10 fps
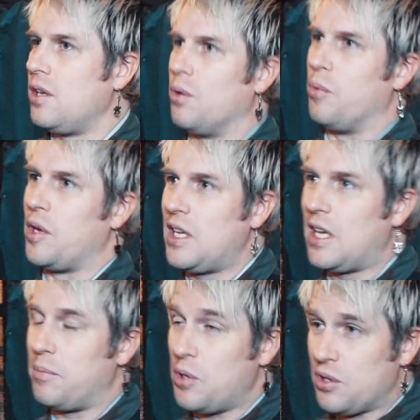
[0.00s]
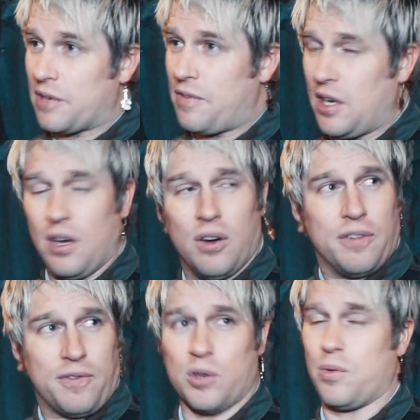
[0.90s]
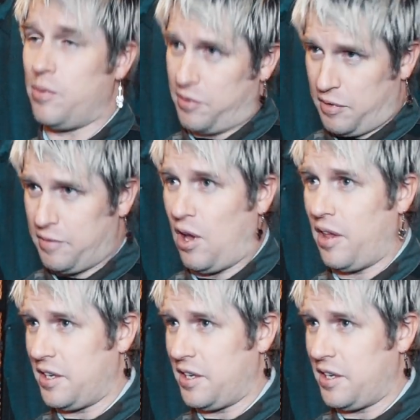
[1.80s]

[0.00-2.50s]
So when we did a music video, the first one was for Flaw